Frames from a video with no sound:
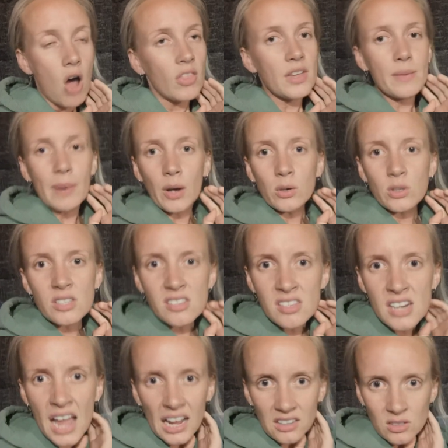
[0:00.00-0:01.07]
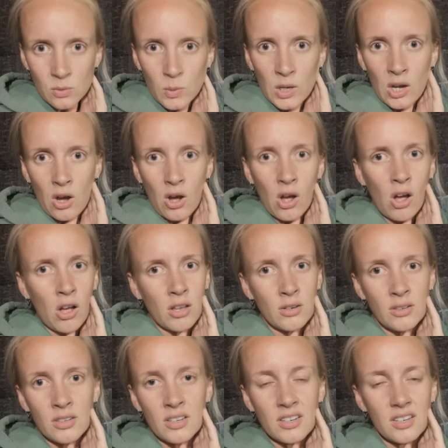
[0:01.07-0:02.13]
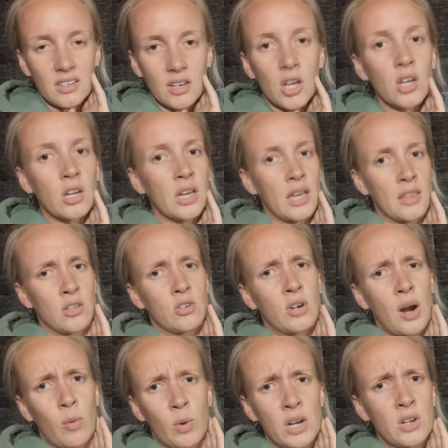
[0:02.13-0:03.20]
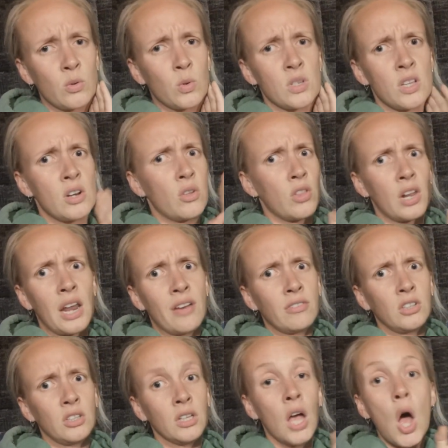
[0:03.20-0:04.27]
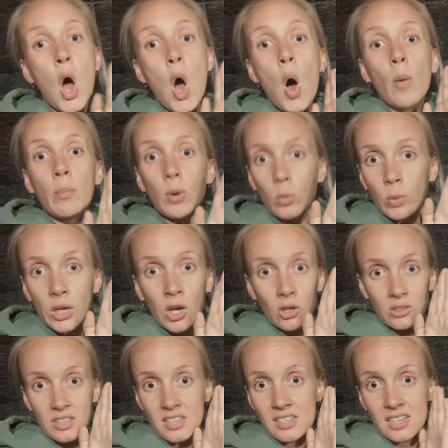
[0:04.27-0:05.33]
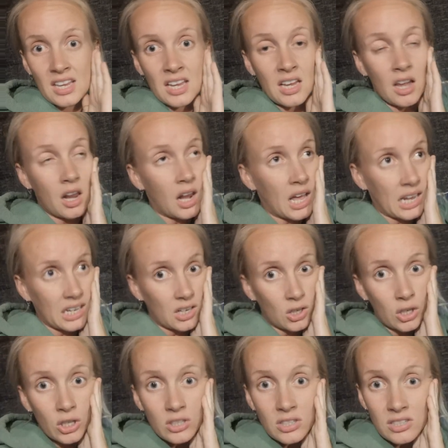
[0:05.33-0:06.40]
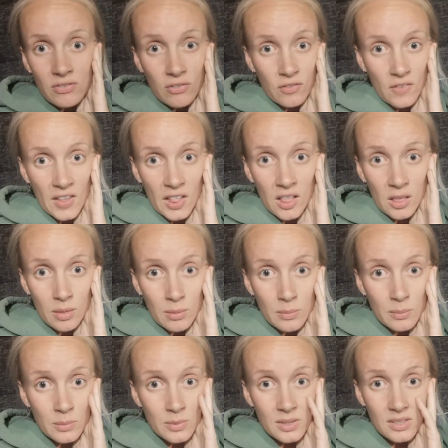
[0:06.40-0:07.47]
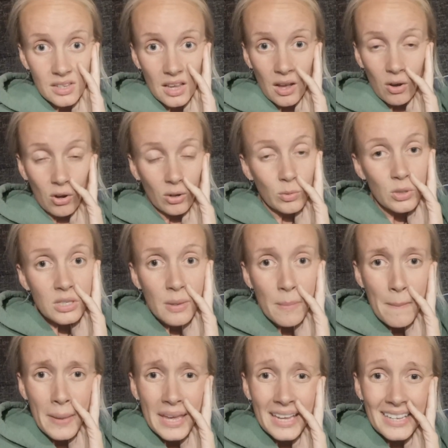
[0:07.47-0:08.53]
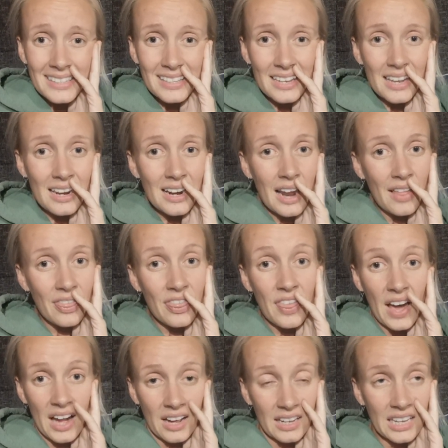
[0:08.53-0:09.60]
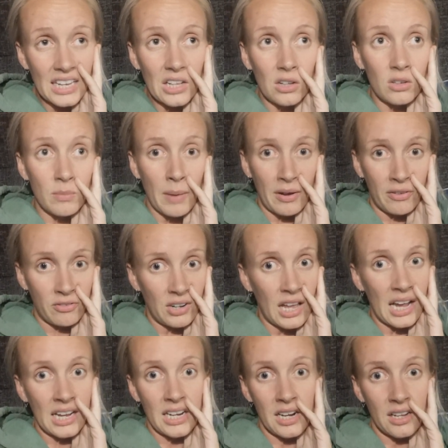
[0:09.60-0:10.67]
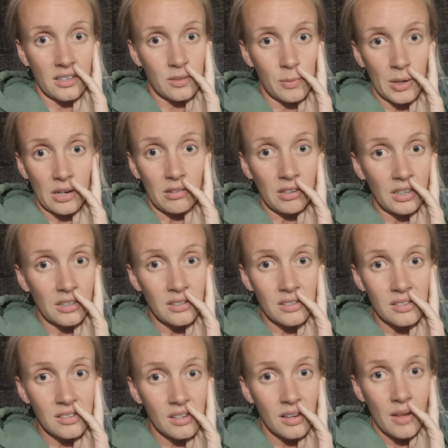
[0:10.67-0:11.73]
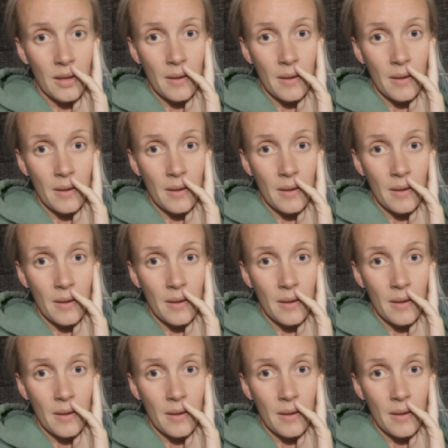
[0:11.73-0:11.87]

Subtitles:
The amount of snacks we got, and okay, the track wind was another level, but we got to see like loads of films. Oh, it was amazing, and that healed my flying experience.